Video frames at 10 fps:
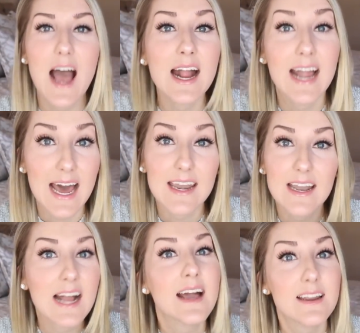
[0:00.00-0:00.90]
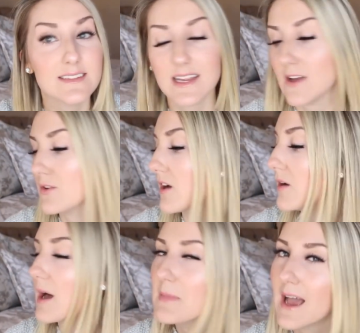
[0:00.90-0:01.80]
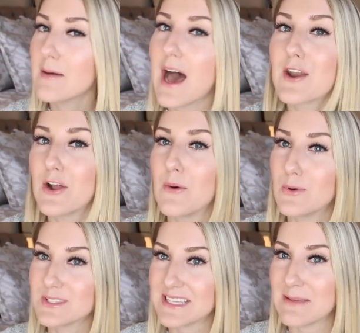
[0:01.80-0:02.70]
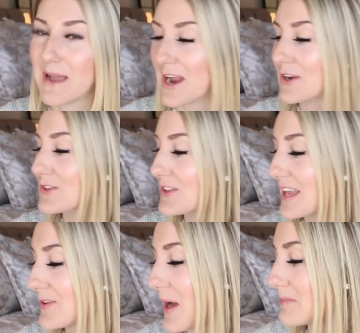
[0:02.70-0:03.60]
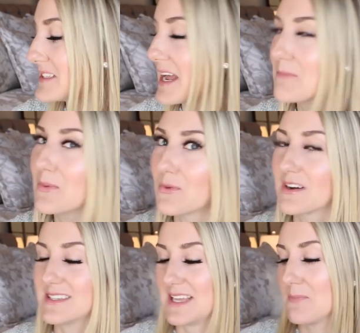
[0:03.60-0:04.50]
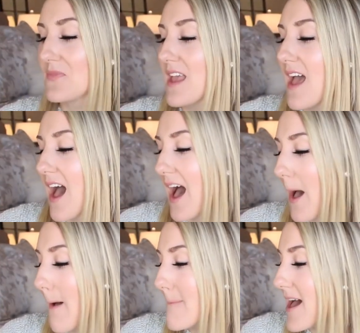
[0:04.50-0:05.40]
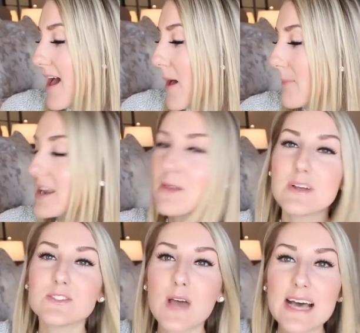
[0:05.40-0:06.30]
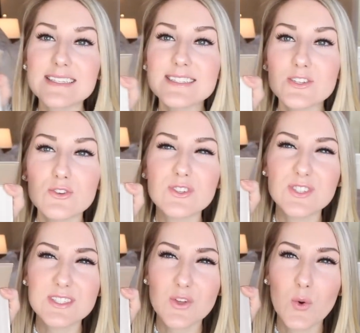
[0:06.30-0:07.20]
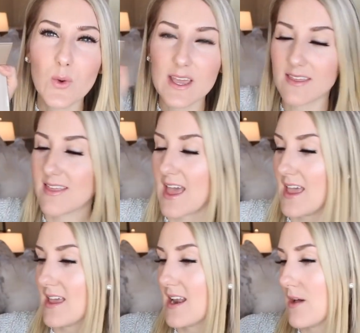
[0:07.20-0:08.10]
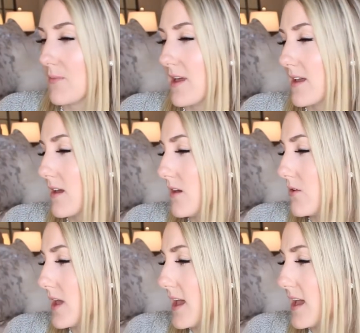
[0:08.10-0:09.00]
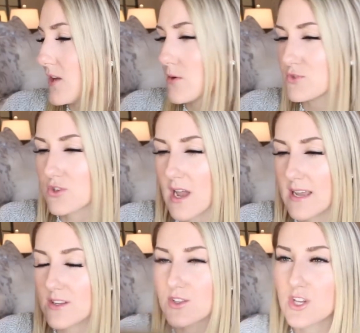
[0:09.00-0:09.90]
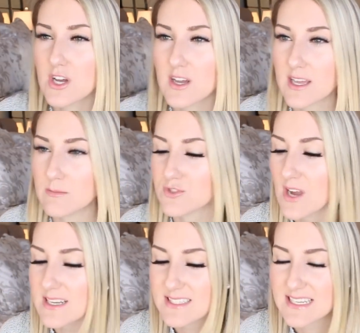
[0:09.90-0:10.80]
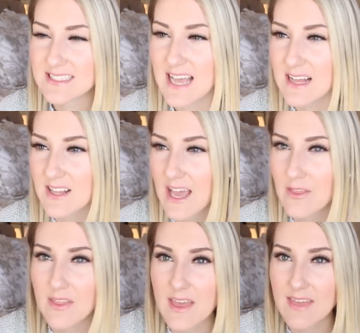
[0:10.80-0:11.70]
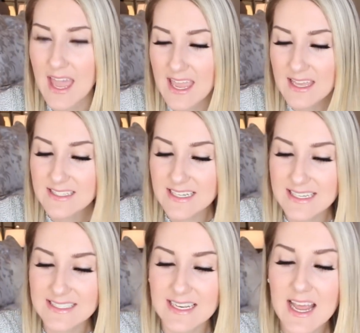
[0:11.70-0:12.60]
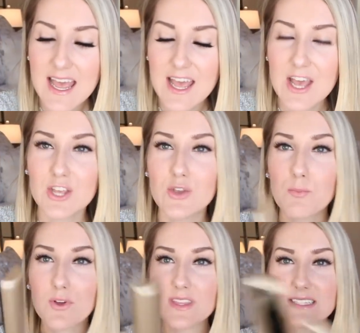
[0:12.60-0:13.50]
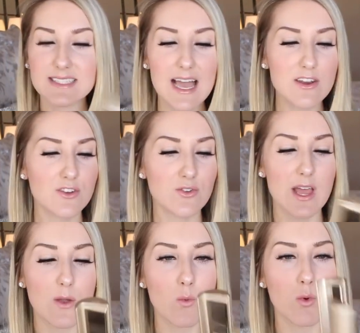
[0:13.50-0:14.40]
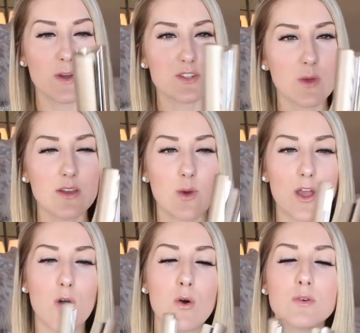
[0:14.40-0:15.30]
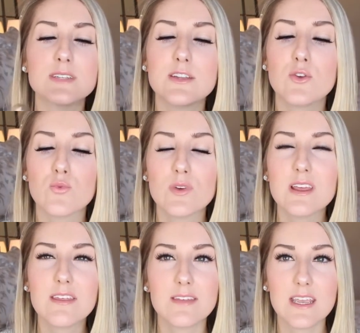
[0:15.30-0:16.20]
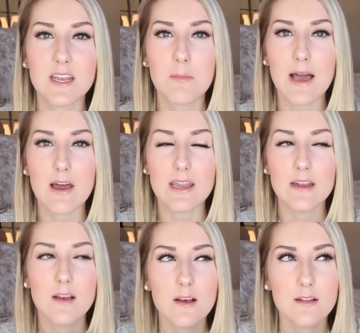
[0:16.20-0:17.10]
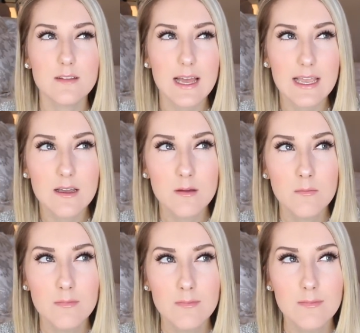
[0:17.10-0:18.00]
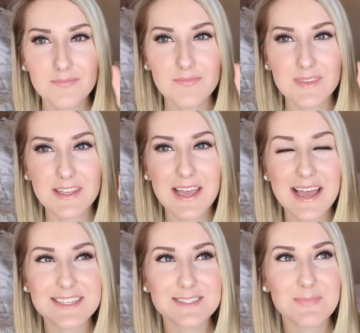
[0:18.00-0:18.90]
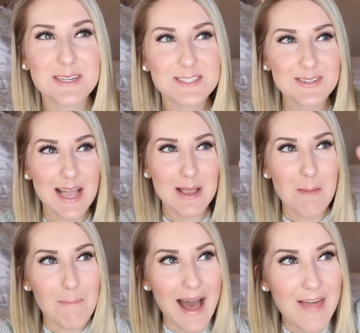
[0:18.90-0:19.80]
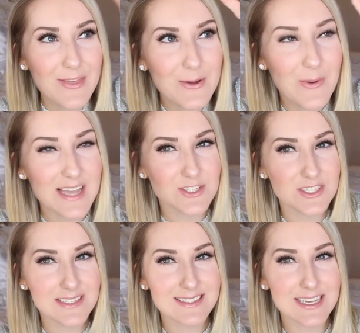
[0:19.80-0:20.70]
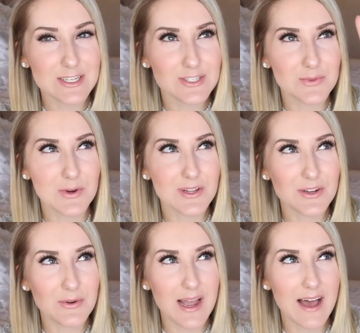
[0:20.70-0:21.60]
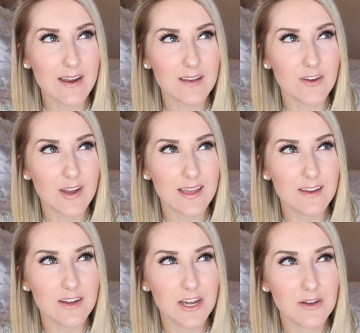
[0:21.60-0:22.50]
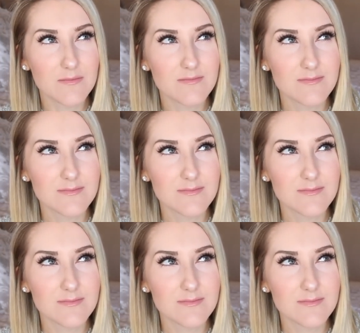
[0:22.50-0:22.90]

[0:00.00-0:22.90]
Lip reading: I got it down, y'all. I mean, I don't know. We'll see. My hair could look like crap today, but we're gonna see. But anyway, so it has this little just quick thing, and I'm like, okay, you know, I'm trying to look, and I'm trying to see exactly how the hand is, and you put this down, and you're like, well, which way do I hold it? And you're really thinking about it. I just picture math equations swirling around in your head, you know?